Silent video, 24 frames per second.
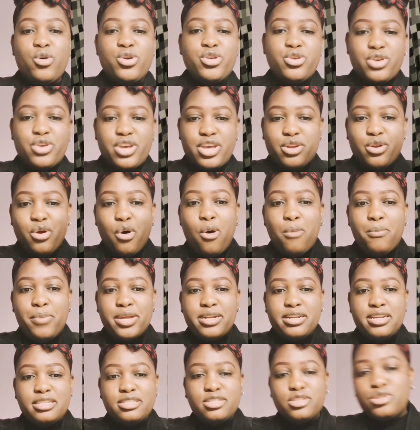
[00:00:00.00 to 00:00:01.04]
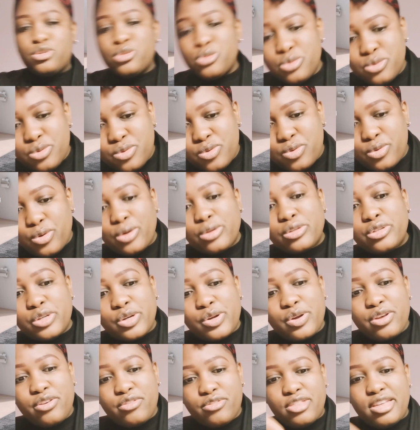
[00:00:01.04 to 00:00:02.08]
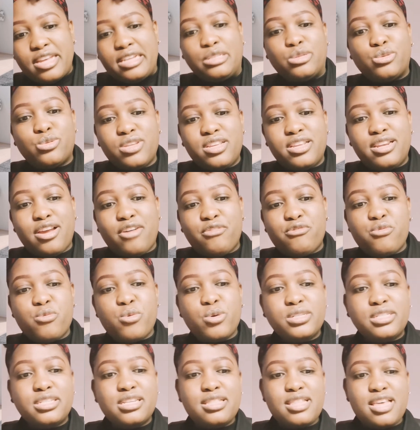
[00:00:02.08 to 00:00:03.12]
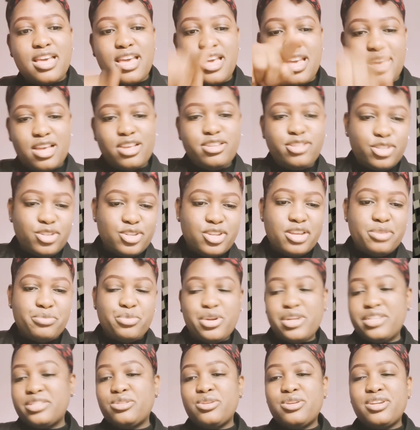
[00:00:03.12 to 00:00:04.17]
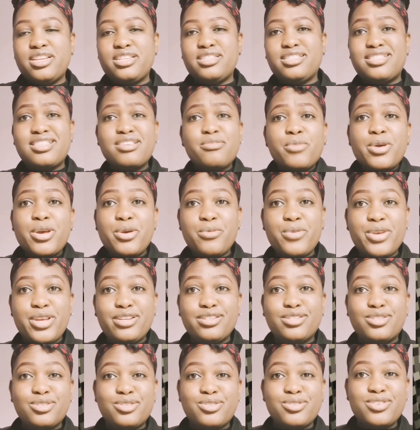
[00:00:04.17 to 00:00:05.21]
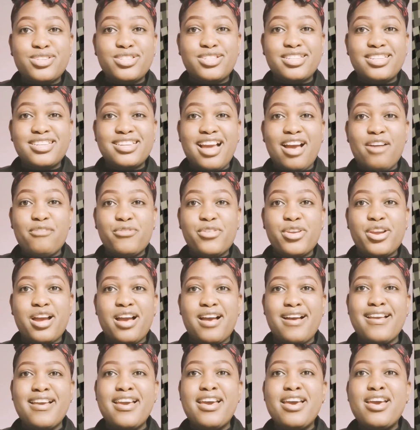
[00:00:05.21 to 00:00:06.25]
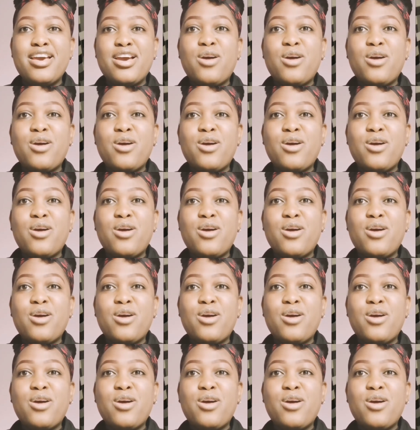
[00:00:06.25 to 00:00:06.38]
open it to control if there is enough water there, and you can press on it the way we used to do it in Africa.